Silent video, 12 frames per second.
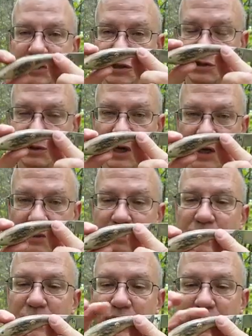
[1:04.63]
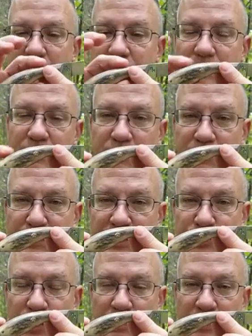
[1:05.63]
still got the
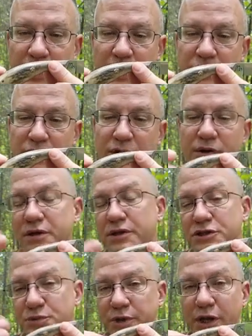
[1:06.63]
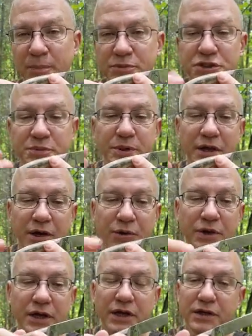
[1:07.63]
MeatTrapper handle on it. This one happens to be
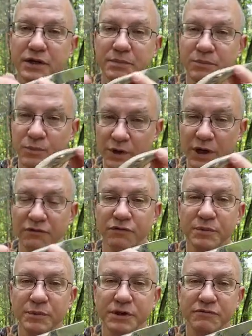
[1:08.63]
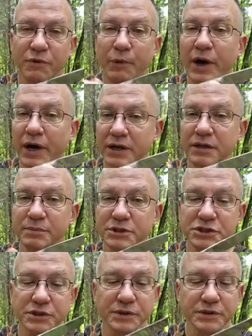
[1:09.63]
elk antler. We offer them in a variety of
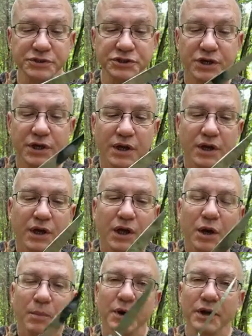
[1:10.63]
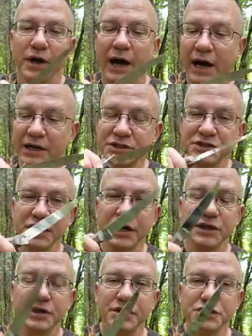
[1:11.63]
materials. But I
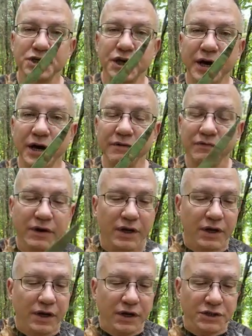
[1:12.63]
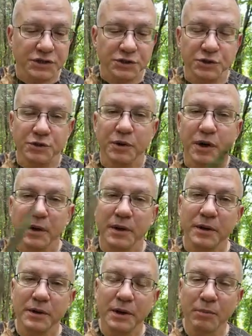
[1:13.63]
designed this knife to,
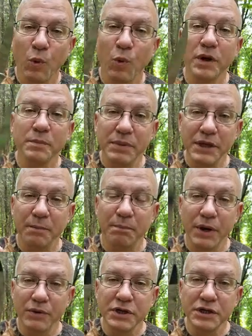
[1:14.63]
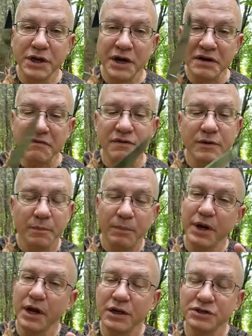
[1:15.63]
number one, be a boning knife,
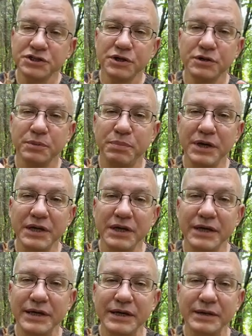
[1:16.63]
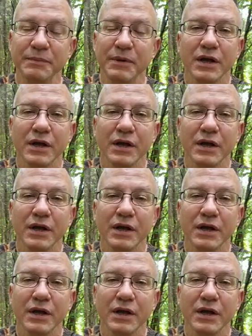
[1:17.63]
but also to be a